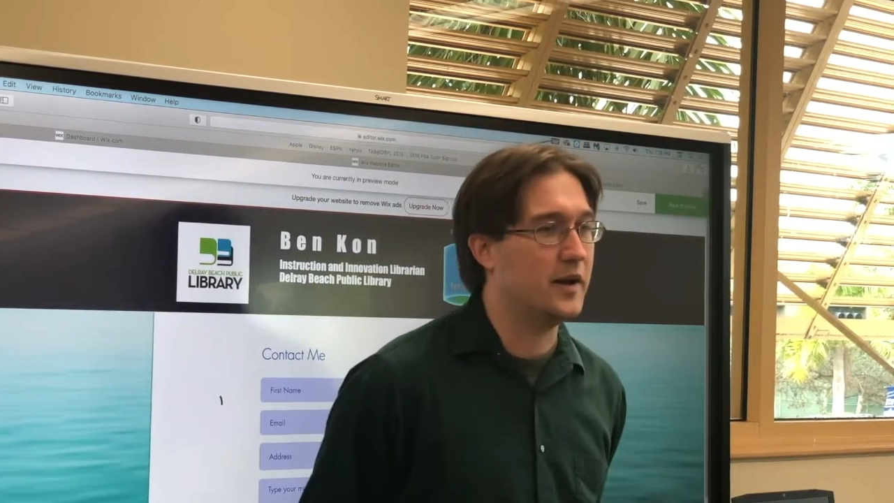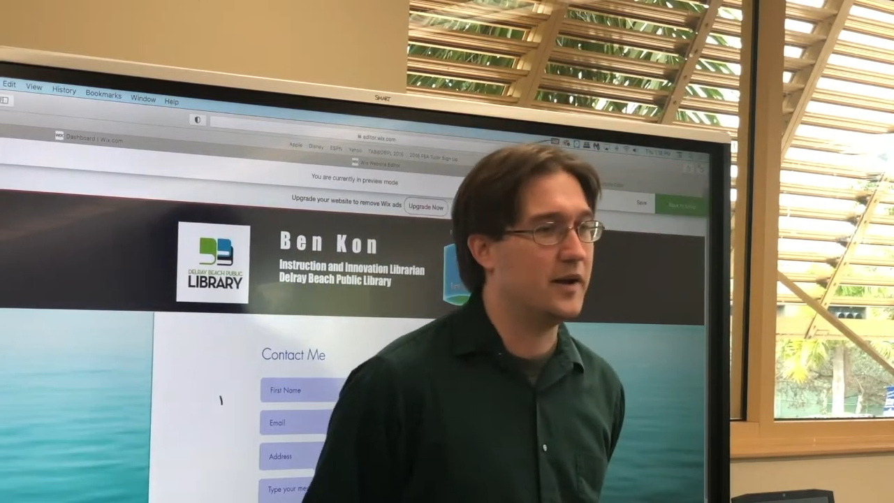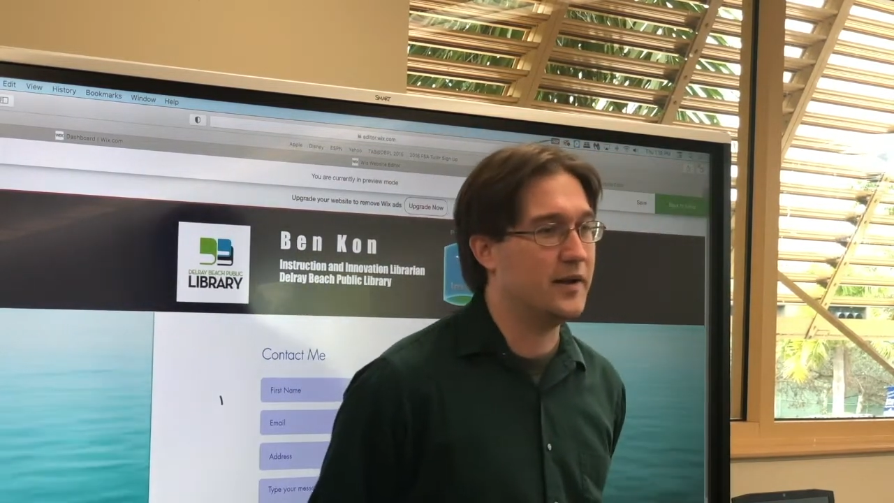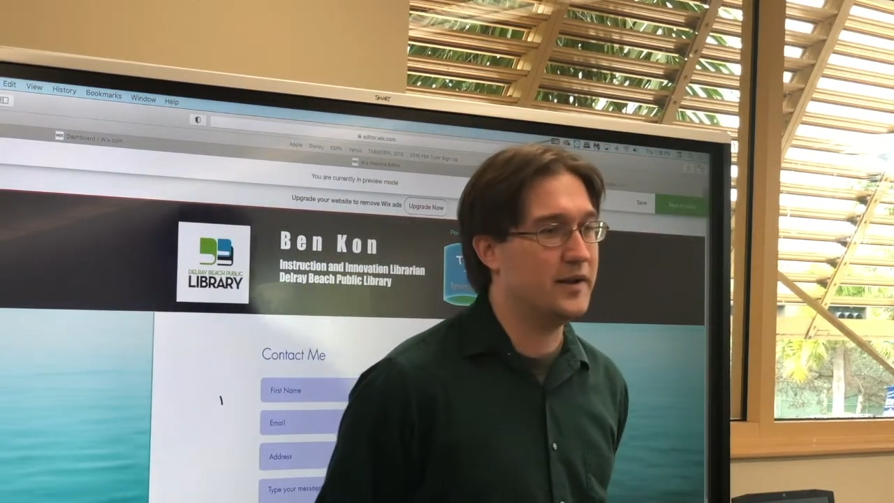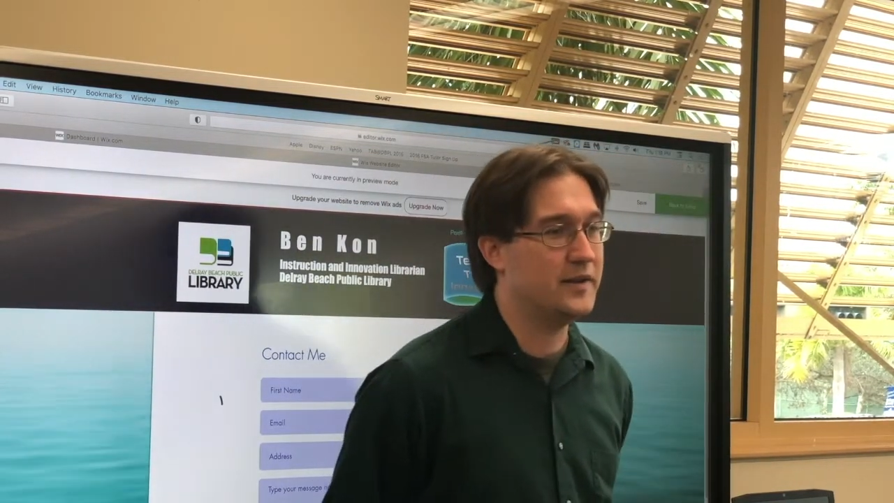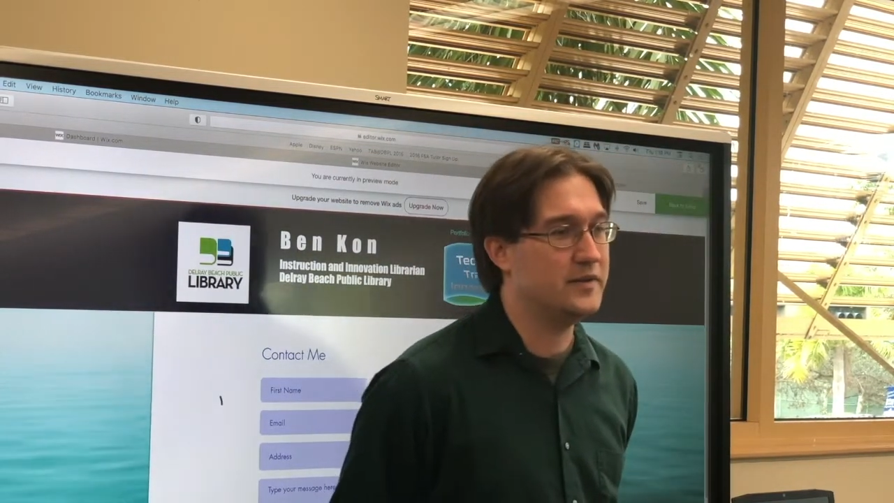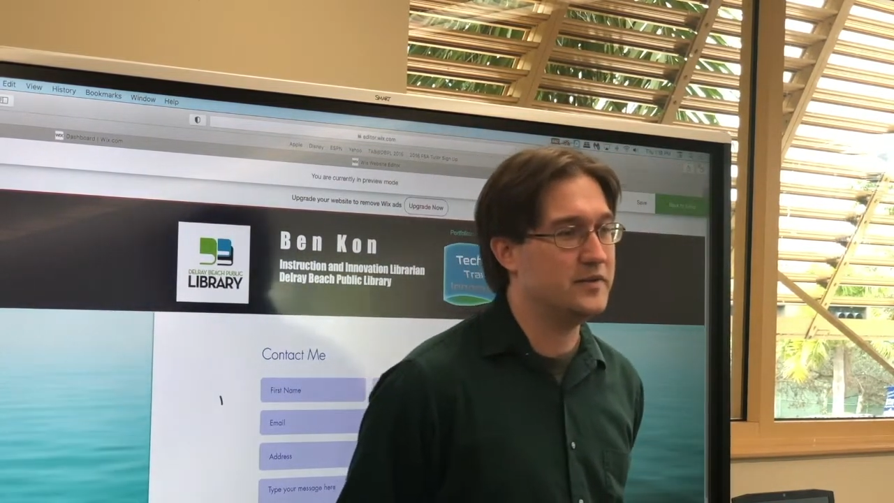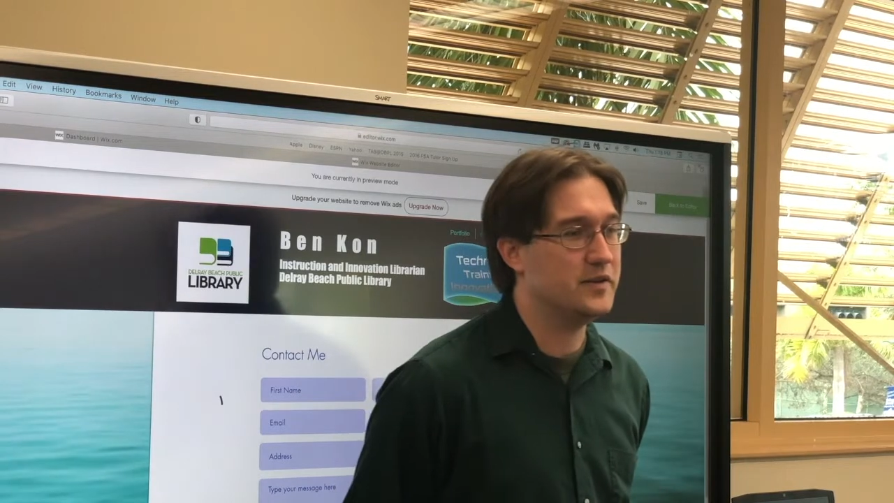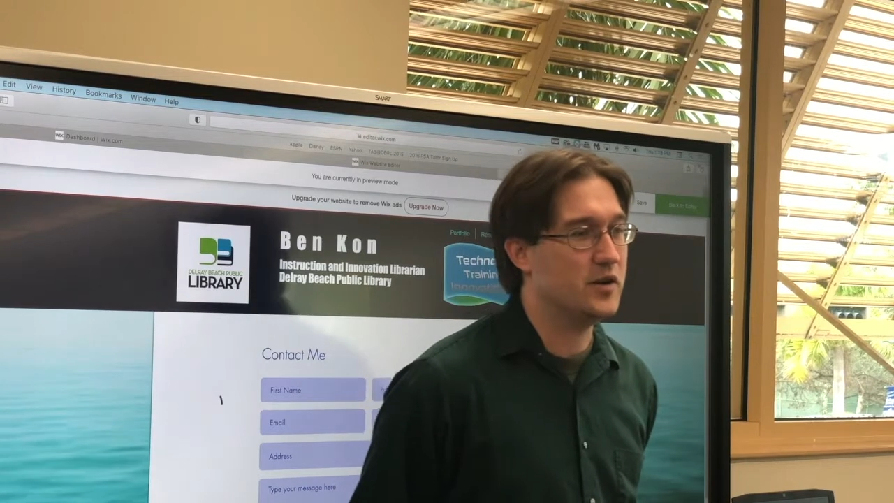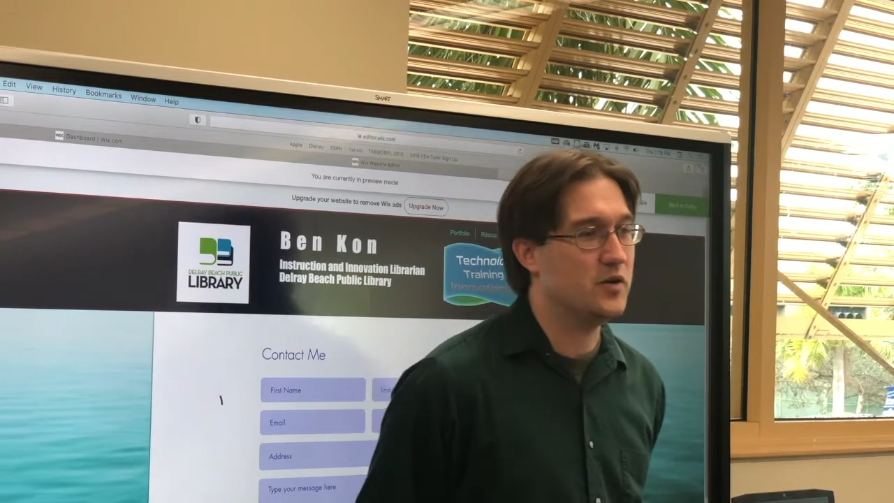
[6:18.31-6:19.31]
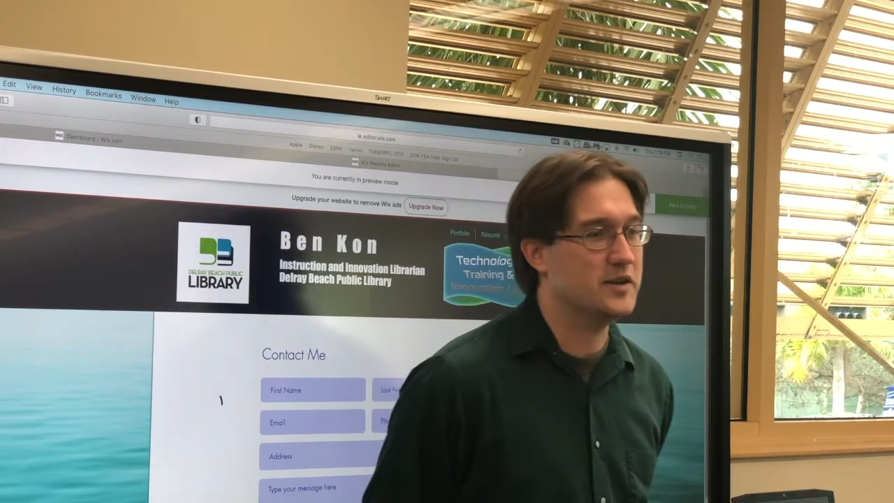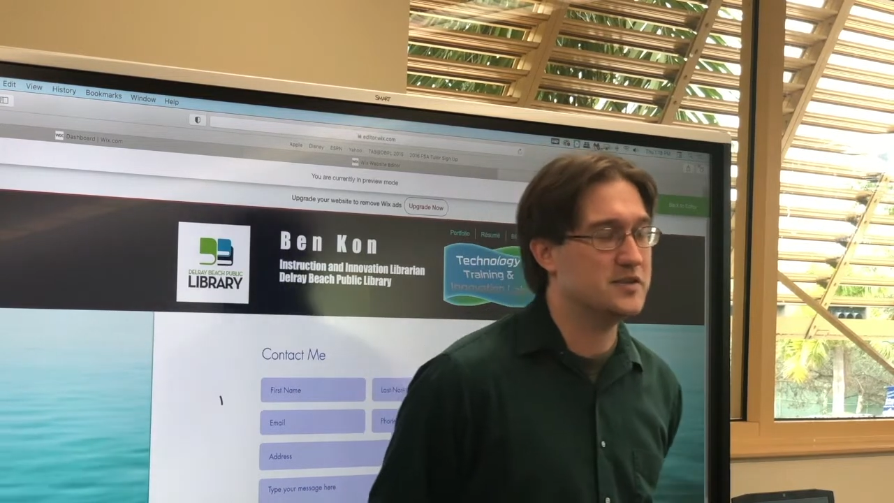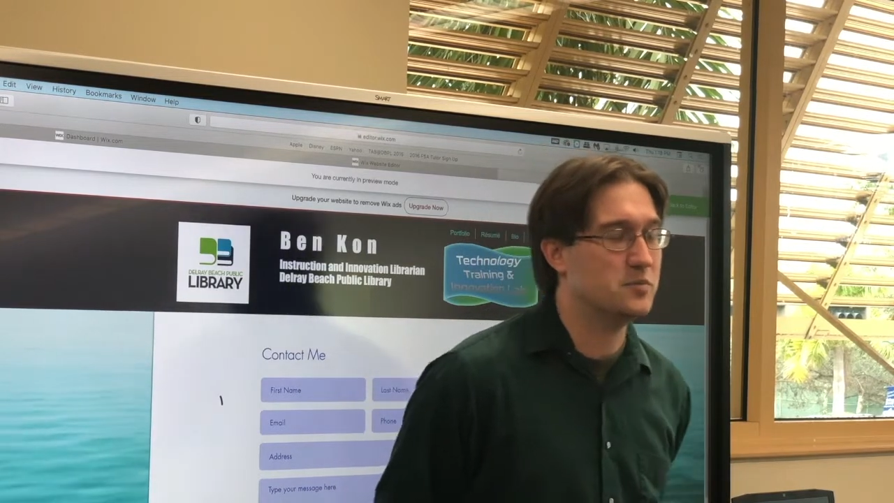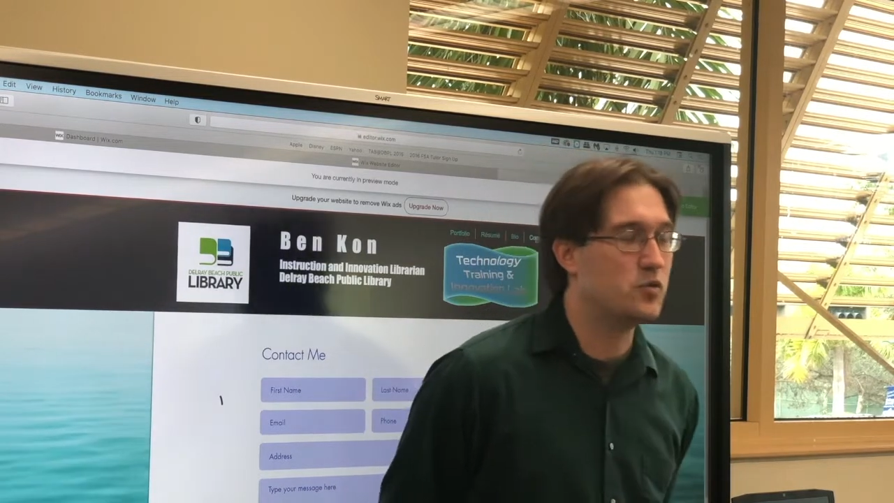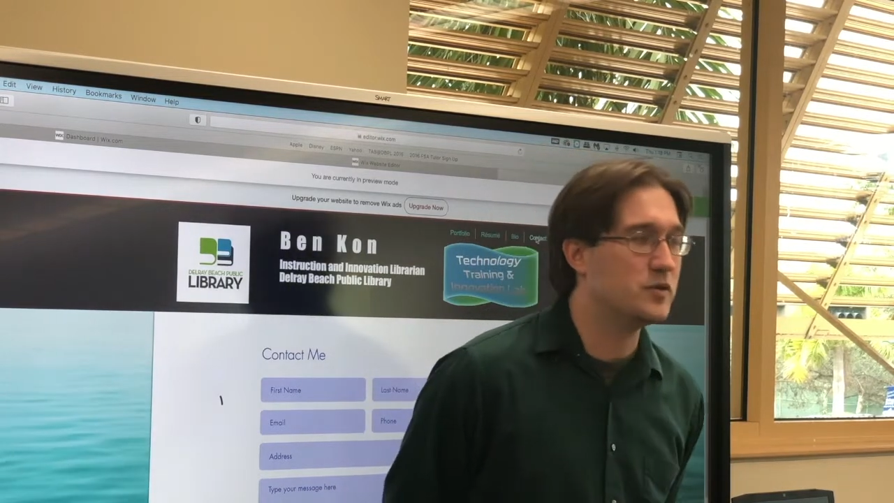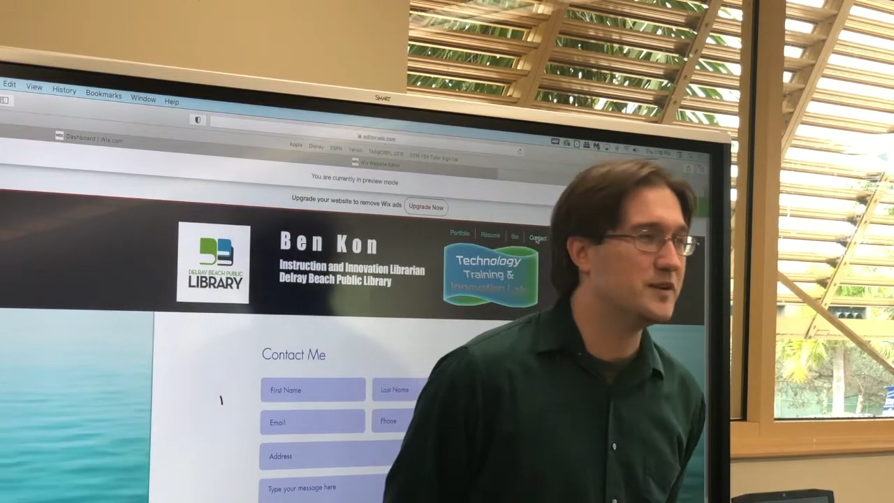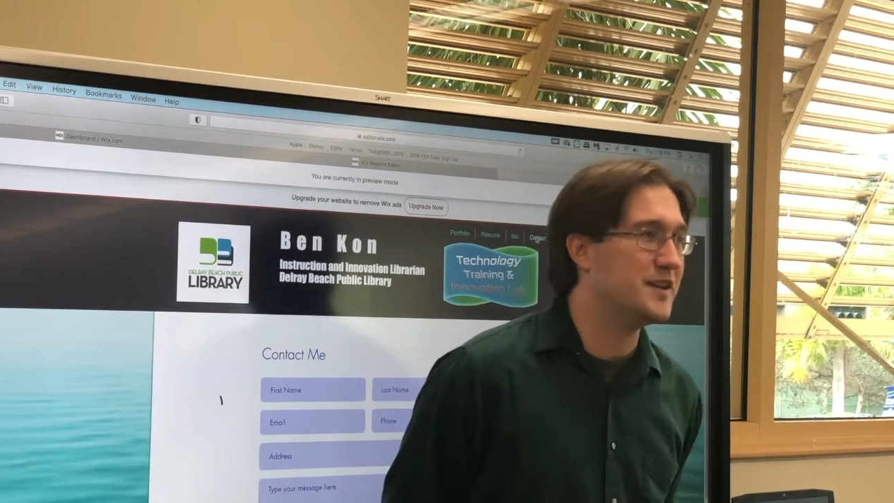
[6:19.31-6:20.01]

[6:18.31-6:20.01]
and as important